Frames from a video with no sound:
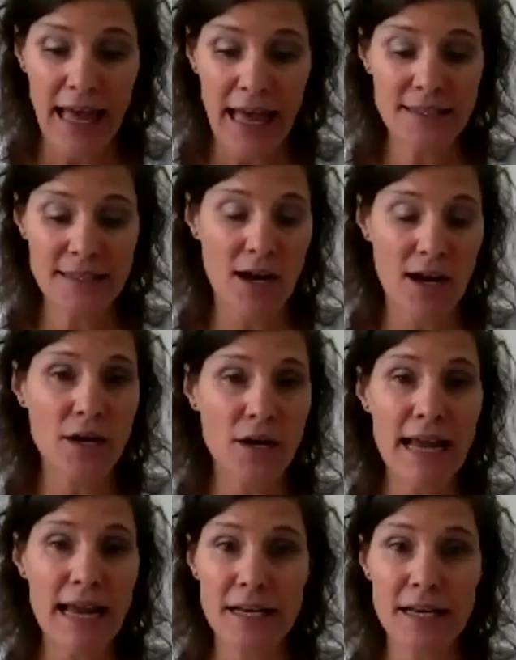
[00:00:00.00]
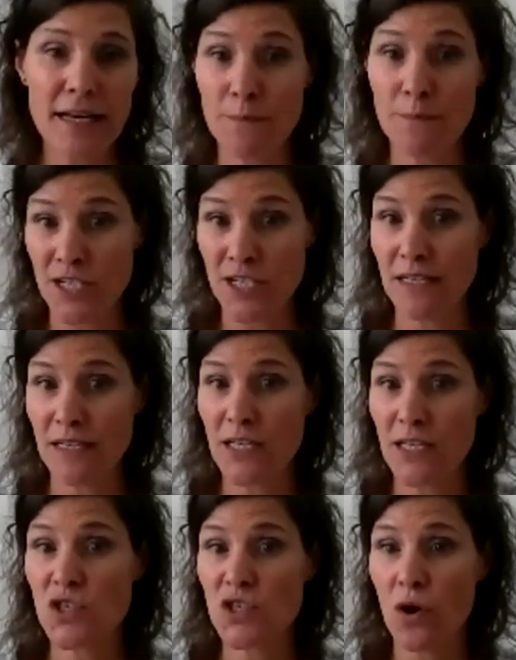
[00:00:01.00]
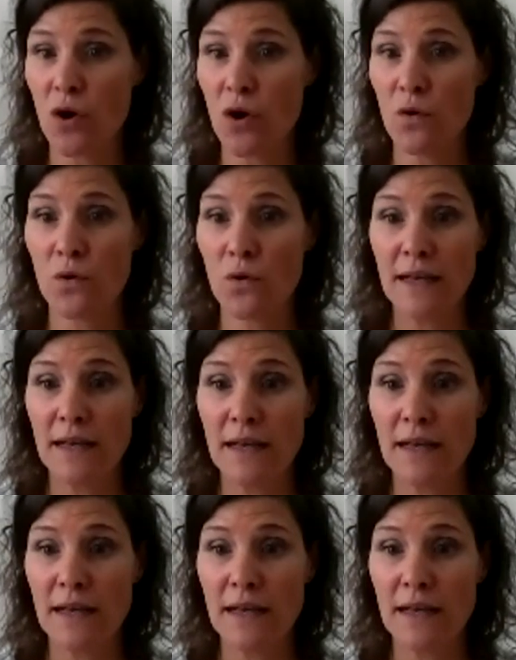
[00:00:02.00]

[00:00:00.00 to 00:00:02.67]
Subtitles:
and the RE9 especially is so